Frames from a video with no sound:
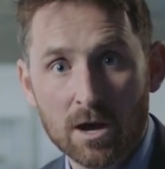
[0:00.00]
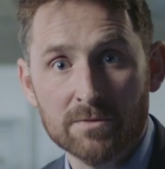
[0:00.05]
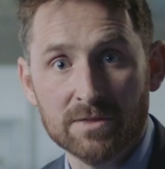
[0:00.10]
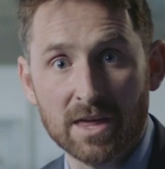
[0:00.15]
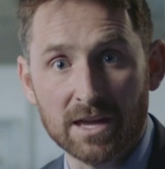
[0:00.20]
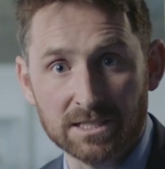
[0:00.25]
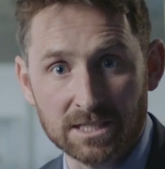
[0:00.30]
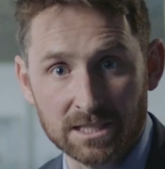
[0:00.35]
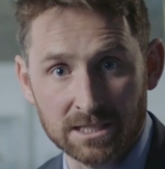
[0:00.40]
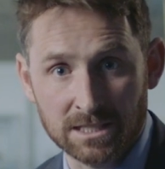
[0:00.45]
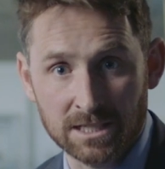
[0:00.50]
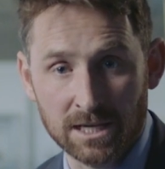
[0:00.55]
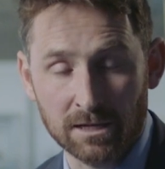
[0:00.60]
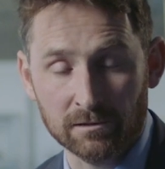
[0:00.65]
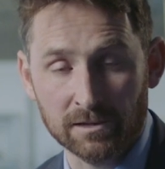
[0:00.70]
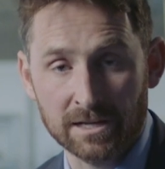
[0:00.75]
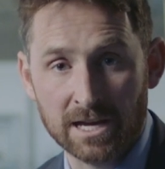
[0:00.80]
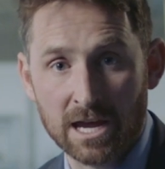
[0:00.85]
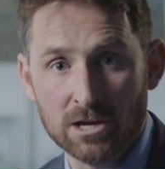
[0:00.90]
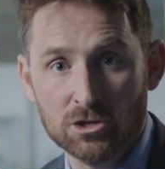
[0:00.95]
that
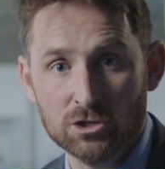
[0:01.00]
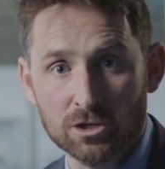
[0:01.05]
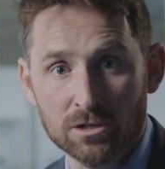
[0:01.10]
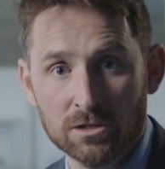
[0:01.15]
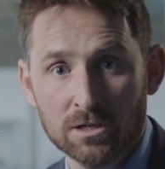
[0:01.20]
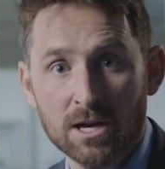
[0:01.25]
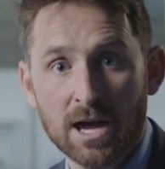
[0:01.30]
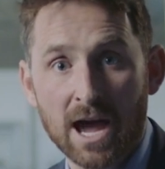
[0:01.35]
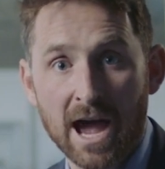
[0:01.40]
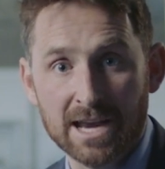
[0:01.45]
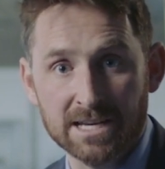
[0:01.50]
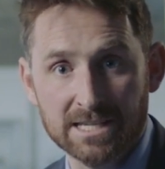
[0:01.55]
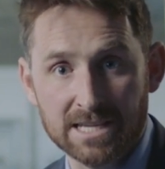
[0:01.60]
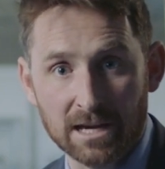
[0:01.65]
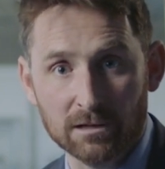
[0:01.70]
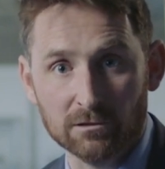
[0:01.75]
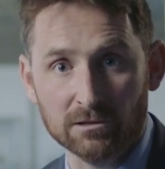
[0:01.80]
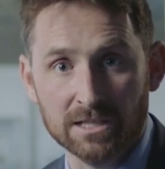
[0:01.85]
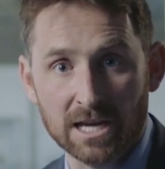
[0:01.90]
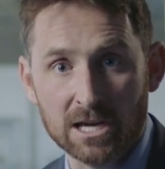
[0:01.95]
deterioration and
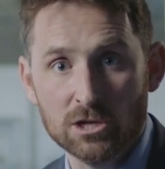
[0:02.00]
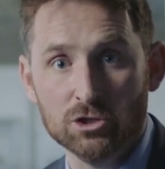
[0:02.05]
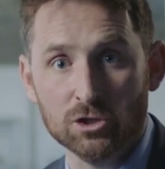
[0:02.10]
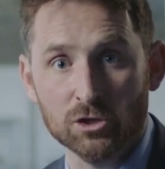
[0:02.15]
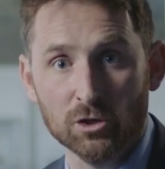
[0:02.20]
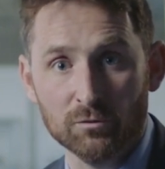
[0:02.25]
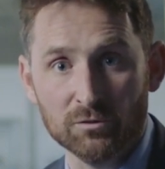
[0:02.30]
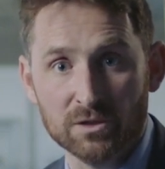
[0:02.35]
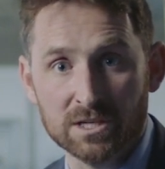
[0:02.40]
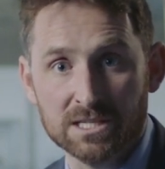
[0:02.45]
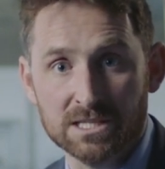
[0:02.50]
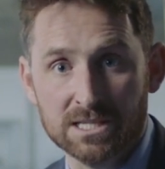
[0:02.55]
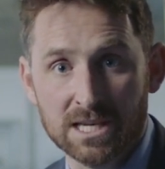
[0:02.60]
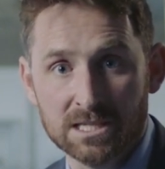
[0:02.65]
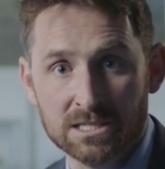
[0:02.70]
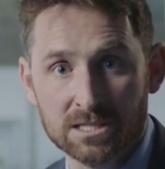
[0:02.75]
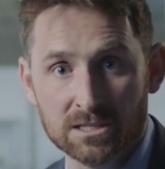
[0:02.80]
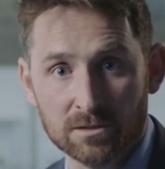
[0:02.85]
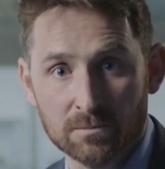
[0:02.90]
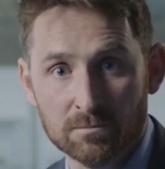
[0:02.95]
degradation of the
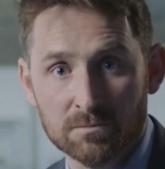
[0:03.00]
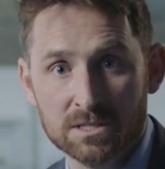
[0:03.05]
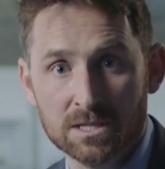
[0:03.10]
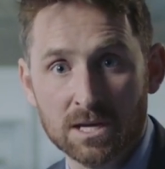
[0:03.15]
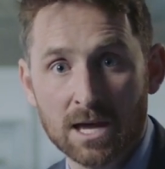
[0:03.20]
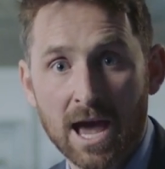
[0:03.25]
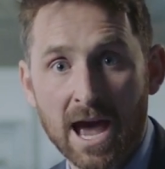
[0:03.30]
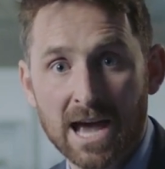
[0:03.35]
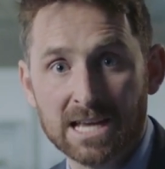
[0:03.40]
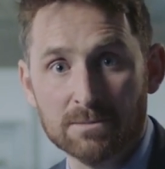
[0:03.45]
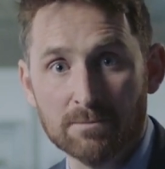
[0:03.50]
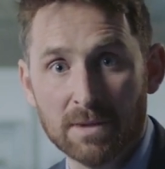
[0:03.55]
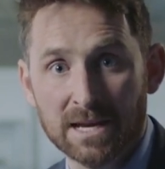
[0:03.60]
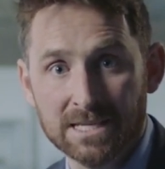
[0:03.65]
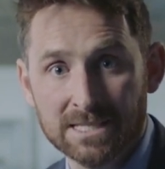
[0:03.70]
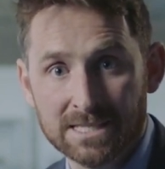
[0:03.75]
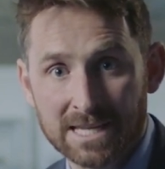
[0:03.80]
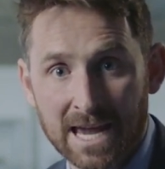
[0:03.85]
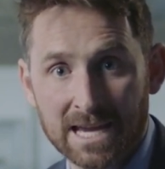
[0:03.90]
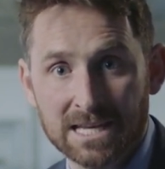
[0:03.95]
systems has
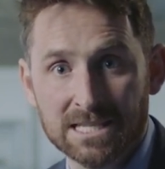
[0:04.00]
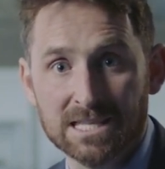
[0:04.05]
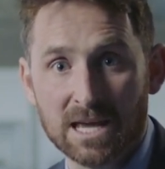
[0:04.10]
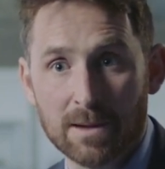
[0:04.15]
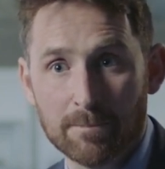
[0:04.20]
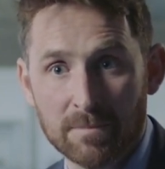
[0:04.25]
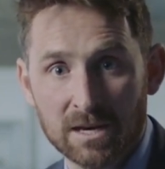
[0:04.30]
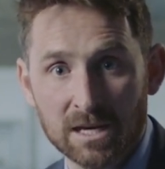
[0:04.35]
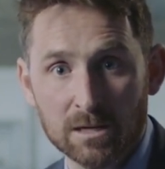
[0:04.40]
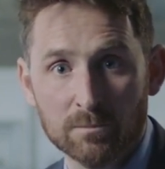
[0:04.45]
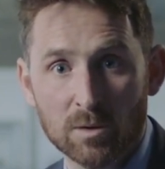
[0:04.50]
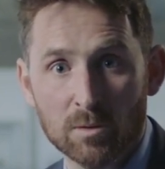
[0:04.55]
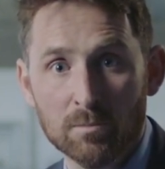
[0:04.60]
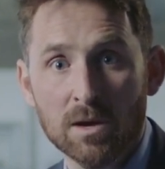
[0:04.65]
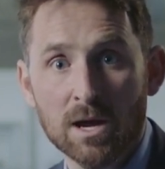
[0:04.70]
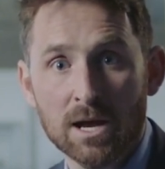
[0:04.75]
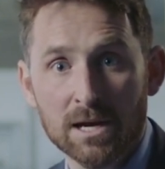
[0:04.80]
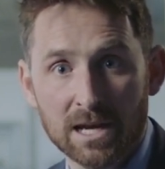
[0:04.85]
maintained that minimum